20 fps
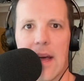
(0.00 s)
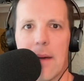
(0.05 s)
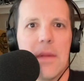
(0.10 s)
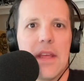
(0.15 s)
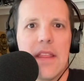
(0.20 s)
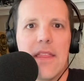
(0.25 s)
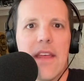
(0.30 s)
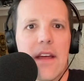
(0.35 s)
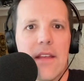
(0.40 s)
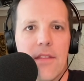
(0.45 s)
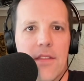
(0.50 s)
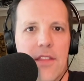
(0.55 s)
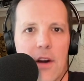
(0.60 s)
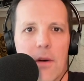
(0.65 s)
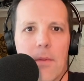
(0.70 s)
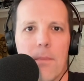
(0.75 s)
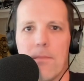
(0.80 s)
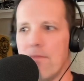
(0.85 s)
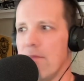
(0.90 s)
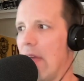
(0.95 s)
I mean,
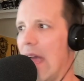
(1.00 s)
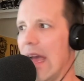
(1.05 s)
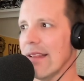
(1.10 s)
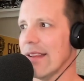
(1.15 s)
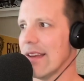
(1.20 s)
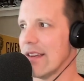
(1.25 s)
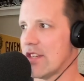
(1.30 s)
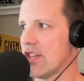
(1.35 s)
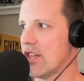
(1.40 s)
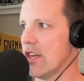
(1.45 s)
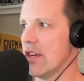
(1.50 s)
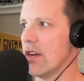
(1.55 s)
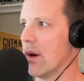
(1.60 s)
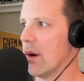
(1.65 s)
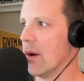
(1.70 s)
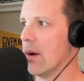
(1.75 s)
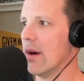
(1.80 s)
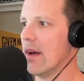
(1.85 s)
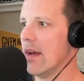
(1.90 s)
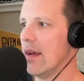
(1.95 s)

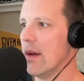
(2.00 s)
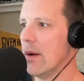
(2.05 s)
LSU